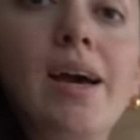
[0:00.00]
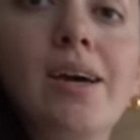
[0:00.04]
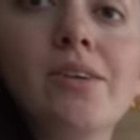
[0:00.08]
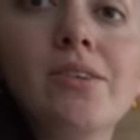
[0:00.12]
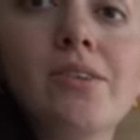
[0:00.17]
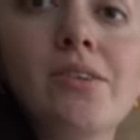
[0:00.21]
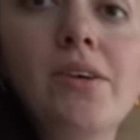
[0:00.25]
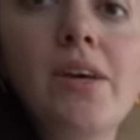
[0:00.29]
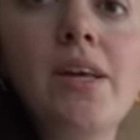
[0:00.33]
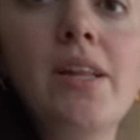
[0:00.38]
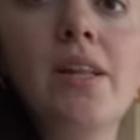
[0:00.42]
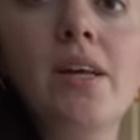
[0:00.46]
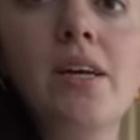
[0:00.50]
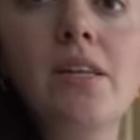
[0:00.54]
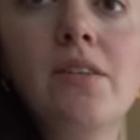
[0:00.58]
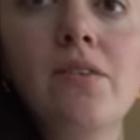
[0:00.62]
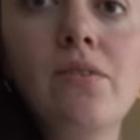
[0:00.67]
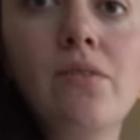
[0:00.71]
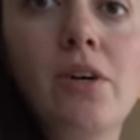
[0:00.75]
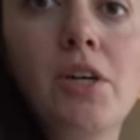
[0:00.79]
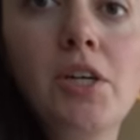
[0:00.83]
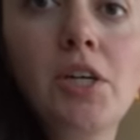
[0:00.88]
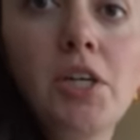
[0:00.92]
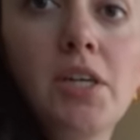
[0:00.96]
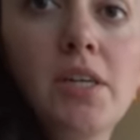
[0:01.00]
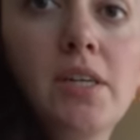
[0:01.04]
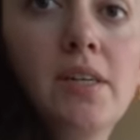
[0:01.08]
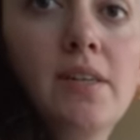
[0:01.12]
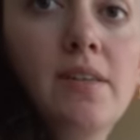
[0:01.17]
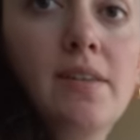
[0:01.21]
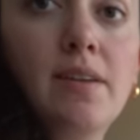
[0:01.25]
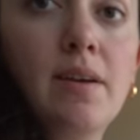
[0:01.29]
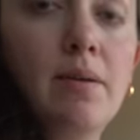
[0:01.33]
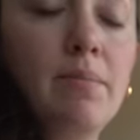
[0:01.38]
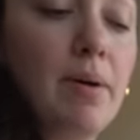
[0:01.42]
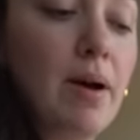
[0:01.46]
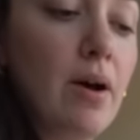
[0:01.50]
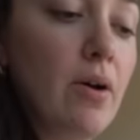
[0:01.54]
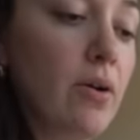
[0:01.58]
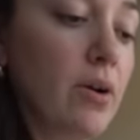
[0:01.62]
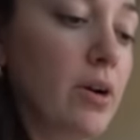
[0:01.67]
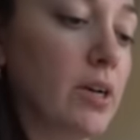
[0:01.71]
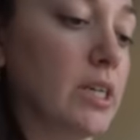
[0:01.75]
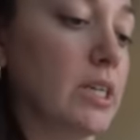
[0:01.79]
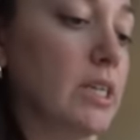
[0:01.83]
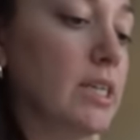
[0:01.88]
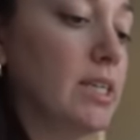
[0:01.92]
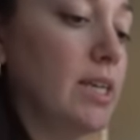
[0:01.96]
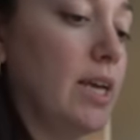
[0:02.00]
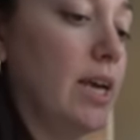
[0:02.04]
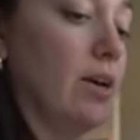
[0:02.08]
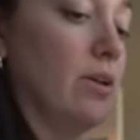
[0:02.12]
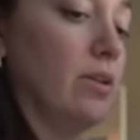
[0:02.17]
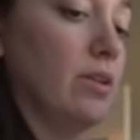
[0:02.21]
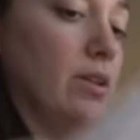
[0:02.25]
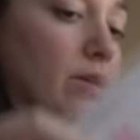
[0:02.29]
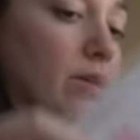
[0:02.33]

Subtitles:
I also get lots of questions about our scale